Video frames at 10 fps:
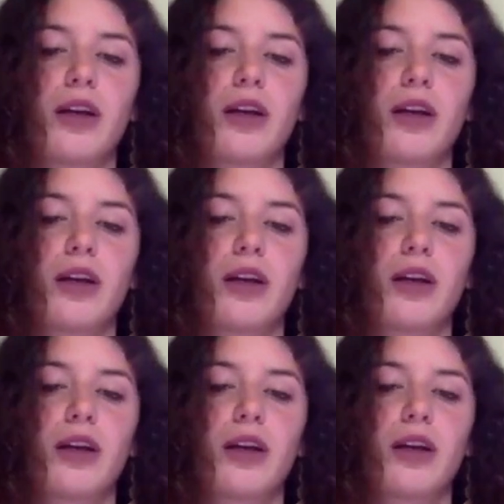
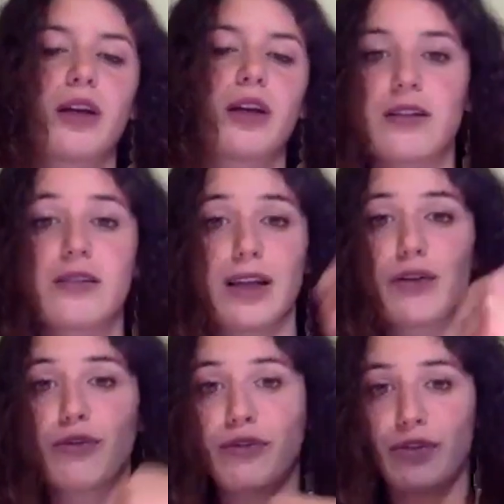Armenian from side, they
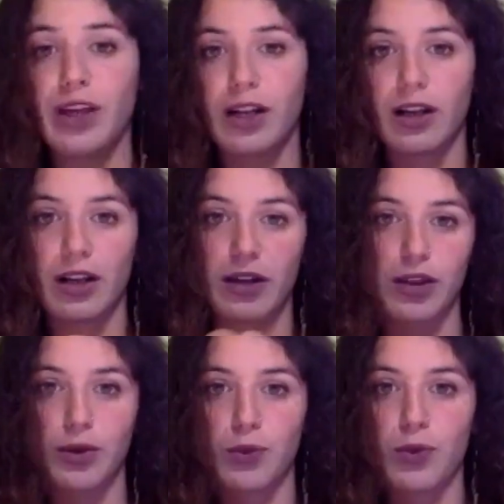still feel
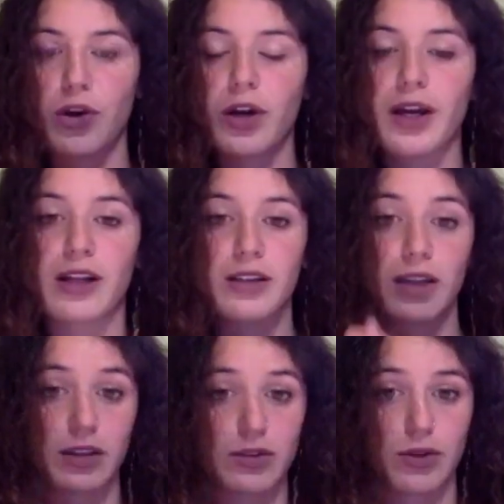the war
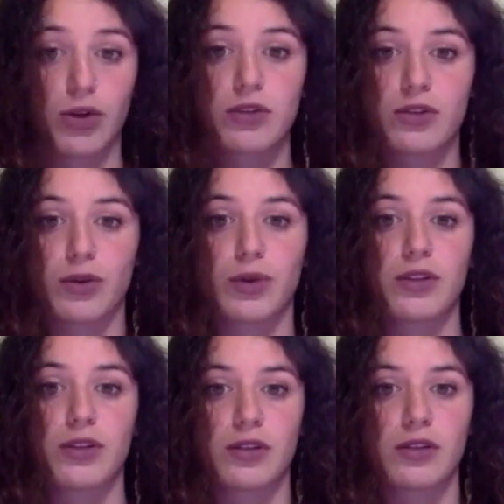and its
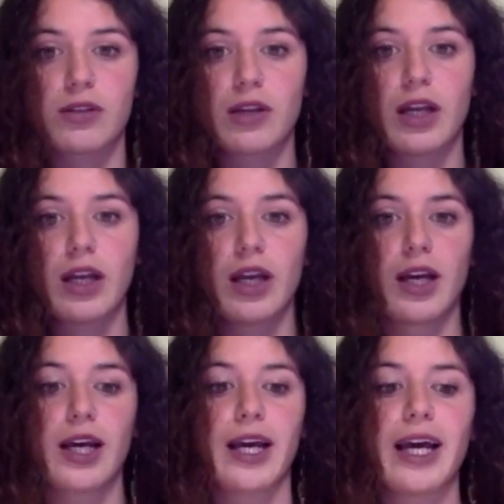consequences.
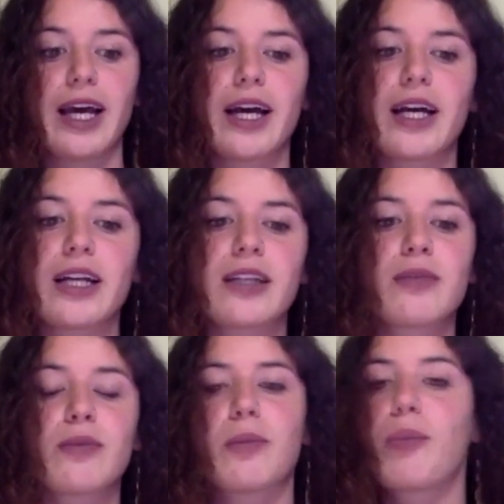
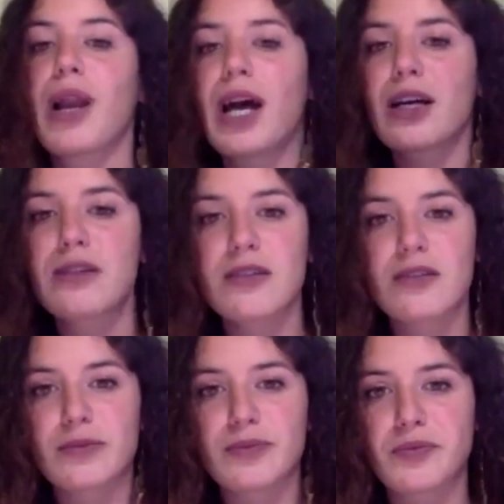And
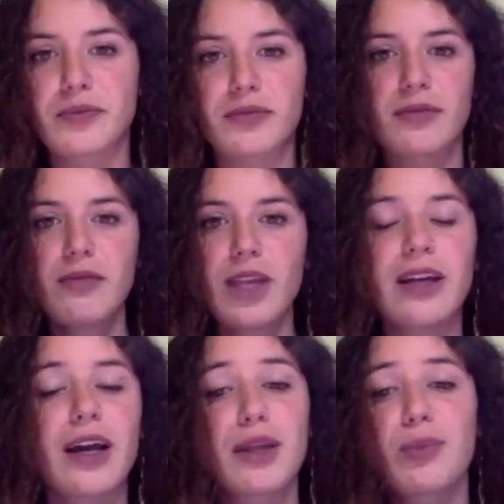plus,
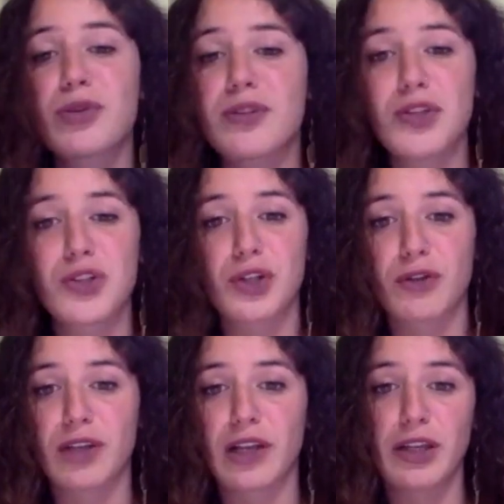the position of
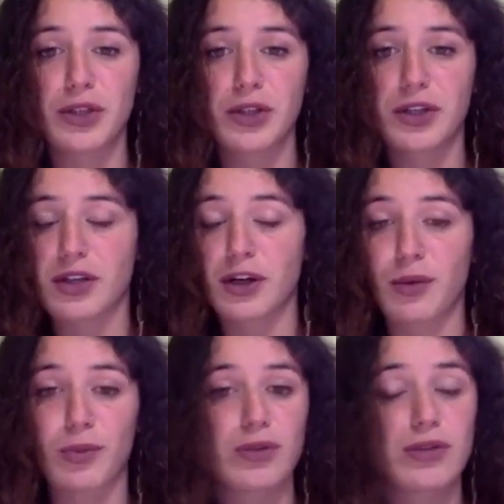the leaders
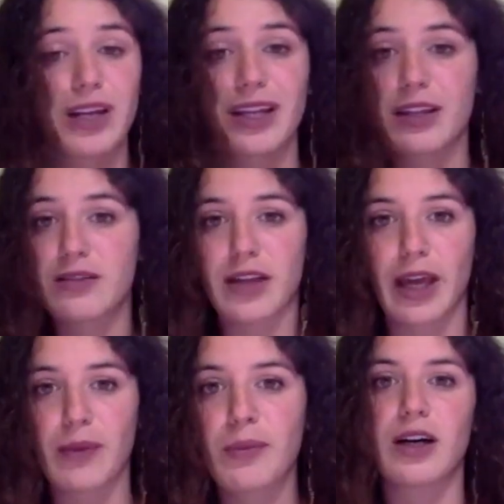are mostly the
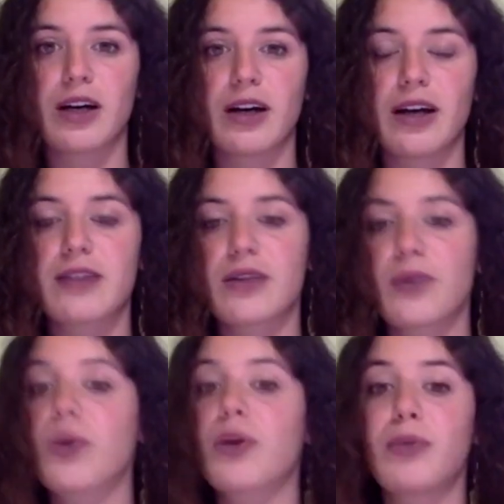same
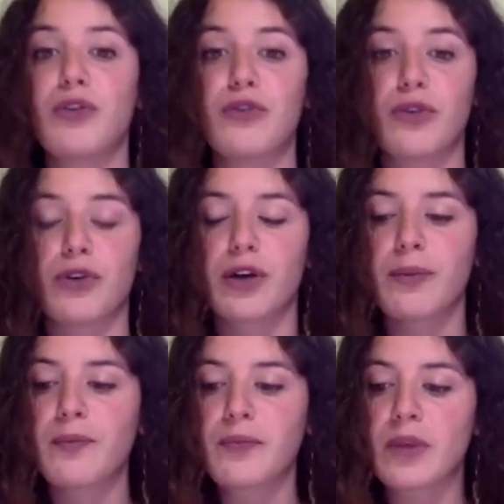as they were
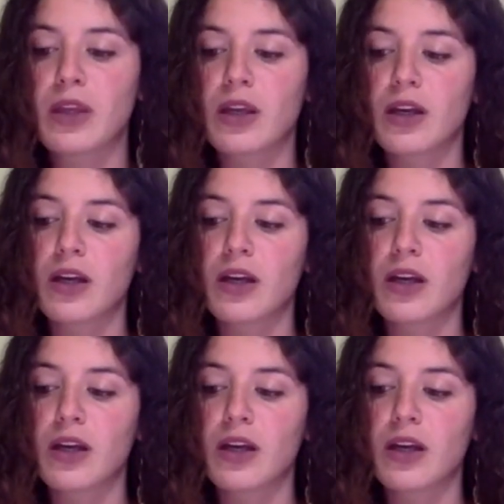before.